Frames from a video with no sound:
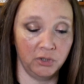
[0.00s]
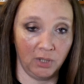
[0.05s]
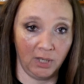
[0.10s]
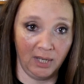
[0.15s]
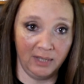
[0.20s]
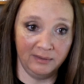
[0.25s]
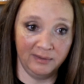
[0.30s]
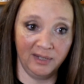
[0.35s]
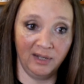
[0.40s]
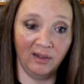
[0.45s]

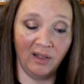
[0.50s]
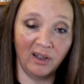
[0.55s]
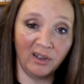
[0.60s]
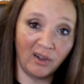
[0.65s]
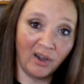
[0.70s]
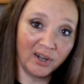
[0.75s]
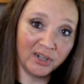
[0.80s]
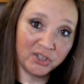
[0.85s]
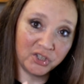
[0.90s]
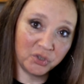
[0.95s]
until I
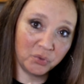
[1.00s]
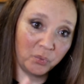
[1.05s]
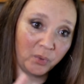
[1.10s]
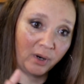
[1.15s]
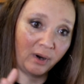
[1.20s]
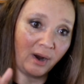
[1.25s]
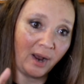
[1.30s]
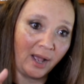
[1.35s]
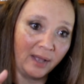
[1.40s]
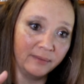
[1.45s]
got it to
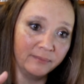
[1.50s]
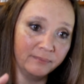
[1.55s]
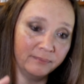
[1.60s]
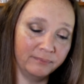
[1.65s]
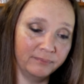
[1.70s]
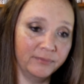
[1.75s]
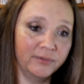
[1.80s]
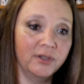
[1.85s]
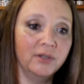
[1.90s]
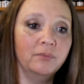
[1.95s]
where
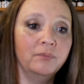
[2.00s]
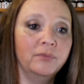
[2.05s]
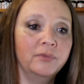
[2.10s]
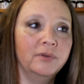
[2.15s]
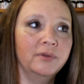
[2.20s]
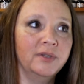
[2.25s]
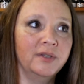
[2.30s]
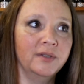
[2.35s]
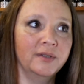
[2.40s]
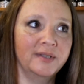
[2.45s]

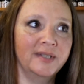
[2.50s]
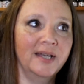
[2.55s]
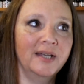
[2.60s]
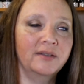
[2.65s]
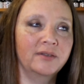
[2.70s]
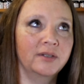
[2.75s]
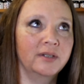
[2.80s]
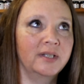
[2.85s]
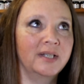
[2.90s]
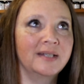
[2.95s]

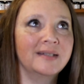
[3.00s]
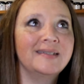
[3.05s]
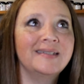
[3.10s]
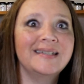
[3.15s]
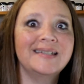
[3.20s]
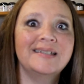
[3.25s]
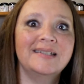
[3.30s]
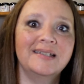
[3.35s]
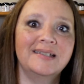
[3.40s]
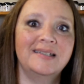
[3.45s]
the
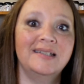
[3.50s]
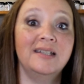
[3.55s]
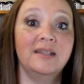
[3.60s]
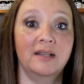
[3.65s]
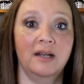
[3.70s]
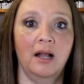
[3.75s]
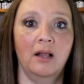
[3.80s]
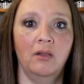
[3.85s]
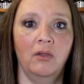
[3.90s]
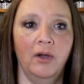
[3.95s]
consistency
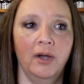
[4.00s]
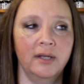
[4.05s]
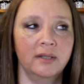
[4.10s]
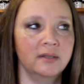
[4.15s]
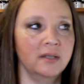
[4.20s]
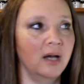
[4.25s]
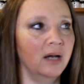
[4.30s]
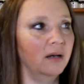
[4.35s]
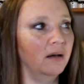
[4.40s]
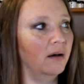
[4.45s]
that I
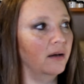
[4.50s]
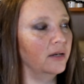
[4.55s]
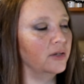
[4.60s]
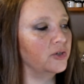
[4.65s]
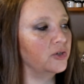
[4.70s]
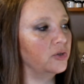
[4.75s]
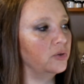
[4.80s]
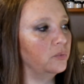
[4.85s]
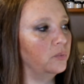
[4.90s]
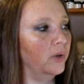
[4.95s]
liked. I got it
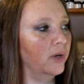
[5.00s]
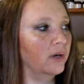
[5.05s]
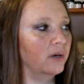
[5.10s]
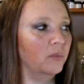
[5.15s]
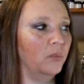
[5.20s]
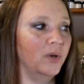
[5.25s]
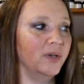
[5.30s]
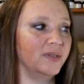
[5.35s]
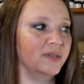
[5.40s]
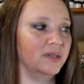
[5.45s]
to where it
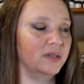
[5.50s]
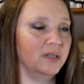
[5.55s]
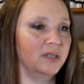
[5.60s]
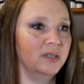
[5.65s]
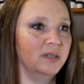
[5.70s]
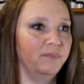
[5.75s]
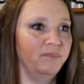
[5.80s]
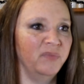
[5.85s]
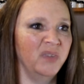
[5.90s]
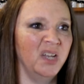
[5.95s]
wasn't
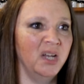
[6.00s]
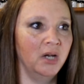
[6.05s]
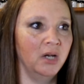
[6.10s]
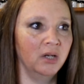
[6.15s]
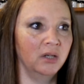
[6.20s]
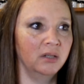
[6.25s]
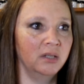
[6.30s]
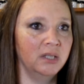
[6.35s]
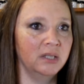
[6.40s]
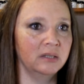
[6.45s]

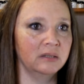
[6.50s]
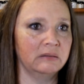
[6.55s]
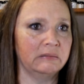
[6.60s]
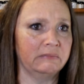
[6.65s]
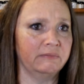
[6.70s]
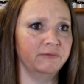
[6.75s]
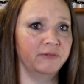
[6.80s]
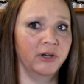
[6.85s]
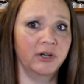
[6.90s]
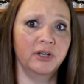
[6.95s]

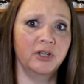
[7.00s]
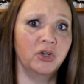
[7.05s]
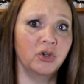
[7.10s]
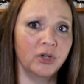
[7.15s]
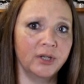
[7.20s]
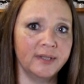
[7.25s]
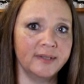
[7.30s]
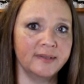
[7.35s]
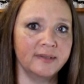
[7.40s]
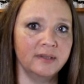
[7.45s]
very
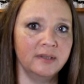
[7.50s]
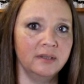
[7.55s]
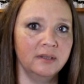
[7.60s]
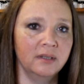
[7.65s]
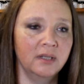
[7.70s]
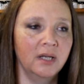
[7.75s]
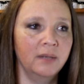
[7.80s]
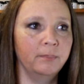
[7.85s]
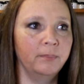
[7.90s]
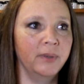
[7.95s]
greasy,
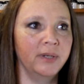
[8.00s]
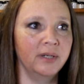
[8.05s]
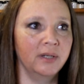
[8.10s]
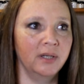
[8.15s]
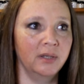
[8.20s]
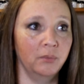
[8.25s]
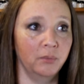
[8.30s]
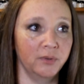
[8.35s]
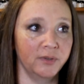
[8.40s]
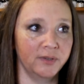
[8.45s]
but
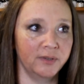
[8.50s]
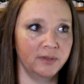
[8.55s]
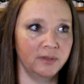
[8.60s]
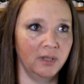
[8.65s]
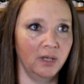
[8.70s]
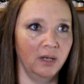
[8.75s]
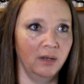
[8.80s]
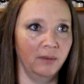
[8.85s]
it was